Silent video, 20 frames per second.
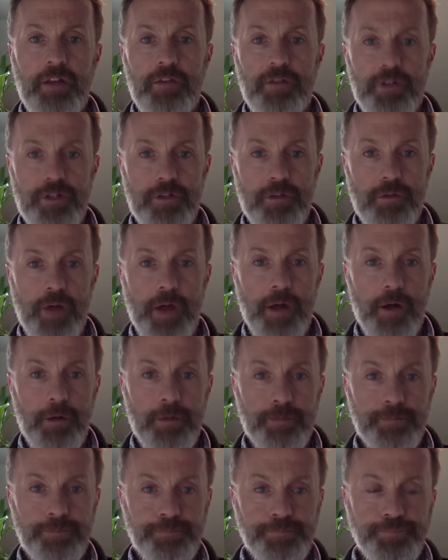fiction writer.
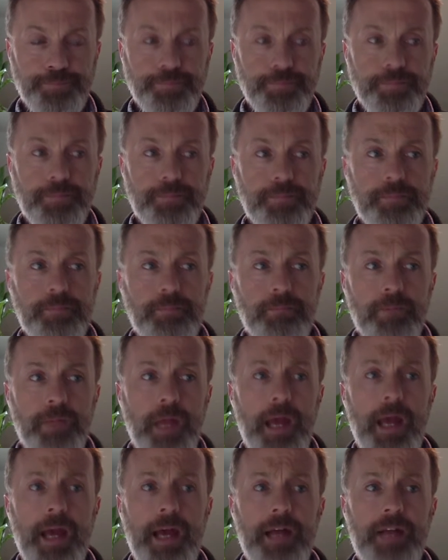
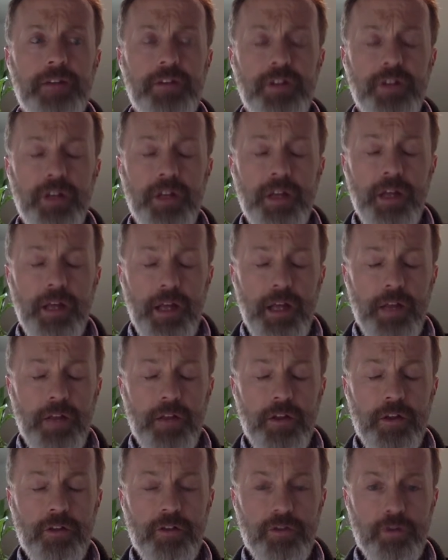And
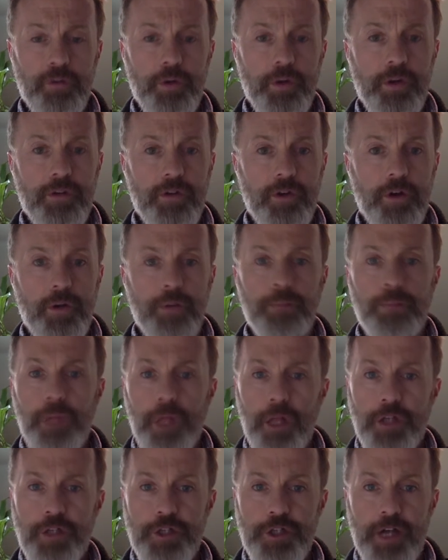the story is called
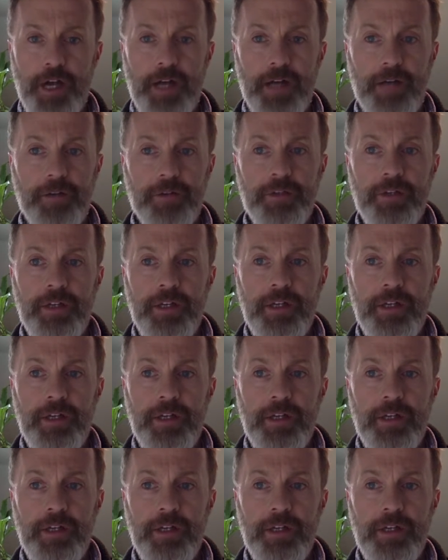Bloodchild.